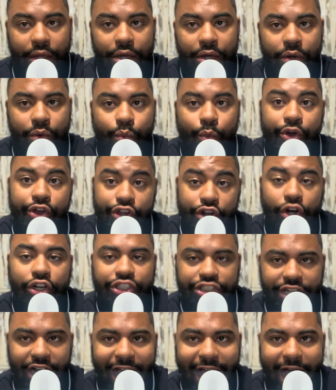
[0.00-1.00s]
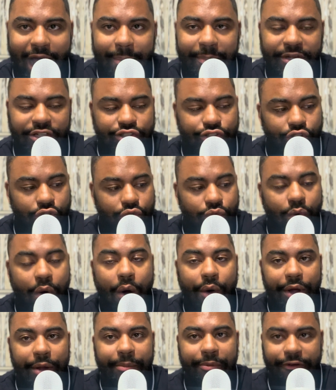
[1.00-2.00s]
Well, your job is to
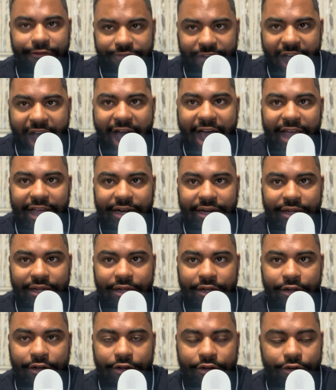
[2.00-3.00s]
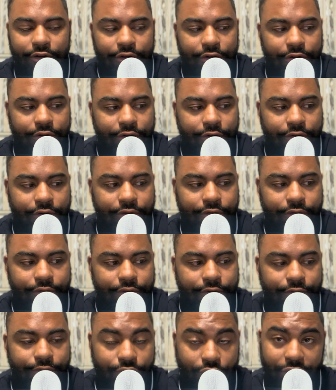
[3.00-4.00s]
go out and provide
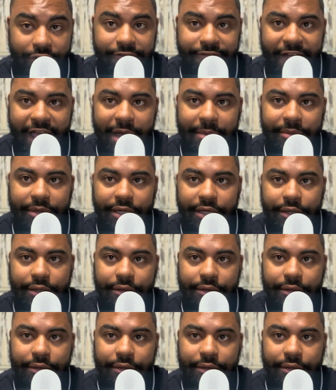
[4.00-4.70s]
for the family.